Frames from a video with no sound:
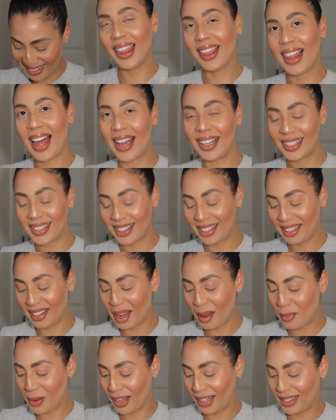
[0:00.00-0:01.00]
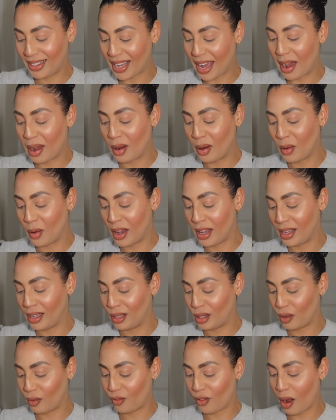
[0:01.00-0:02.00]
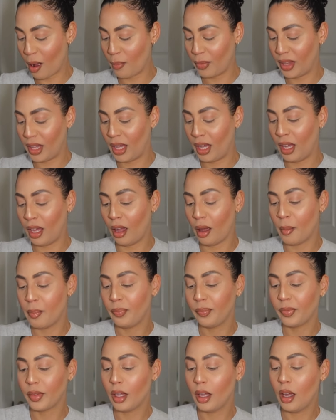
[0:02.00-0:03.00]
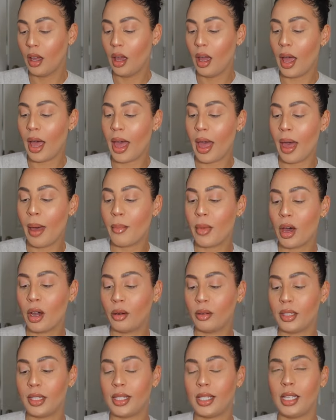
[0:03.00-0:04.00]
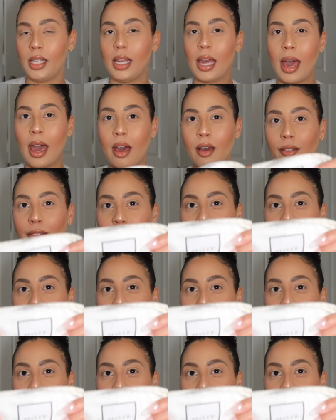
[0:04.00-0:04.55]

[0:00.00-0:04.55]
the last thing I picked out is from the MOTF